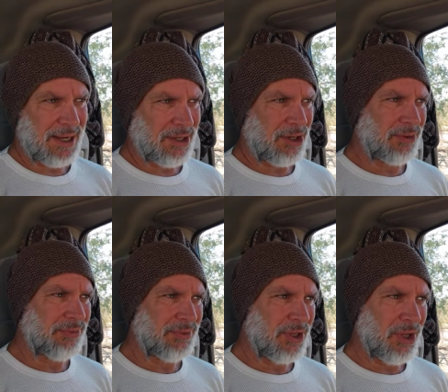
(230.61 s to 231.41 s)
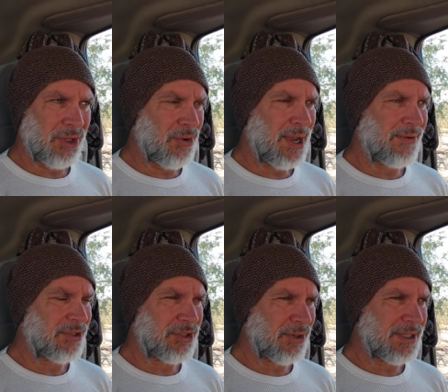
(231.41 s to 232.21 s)
You know, you have
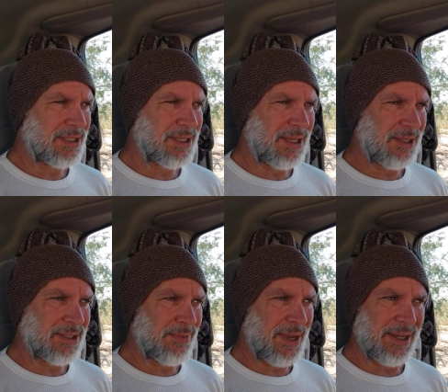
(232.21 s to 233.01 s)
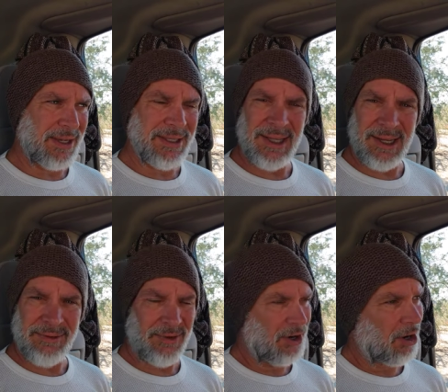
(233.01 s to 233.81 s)
a choice to make in
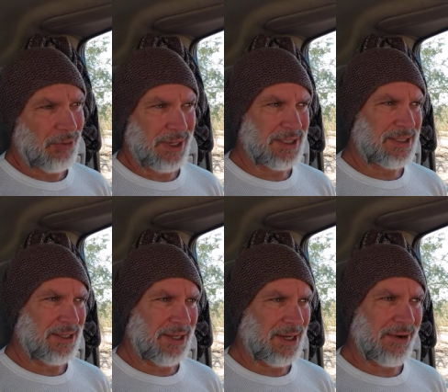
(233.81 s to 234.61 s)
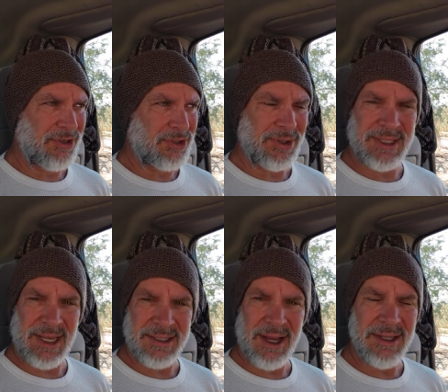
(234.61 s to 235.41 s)
life, always. And every choice
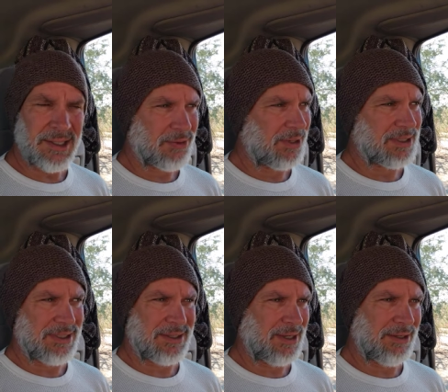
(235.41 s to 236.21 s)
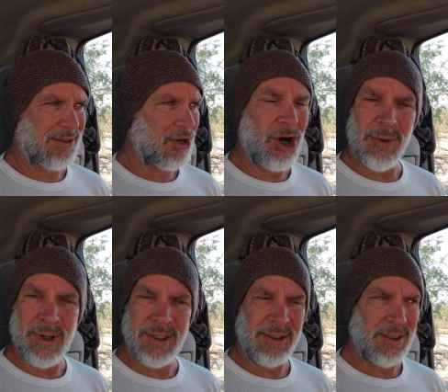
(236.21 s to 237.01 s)
has consequences in karma.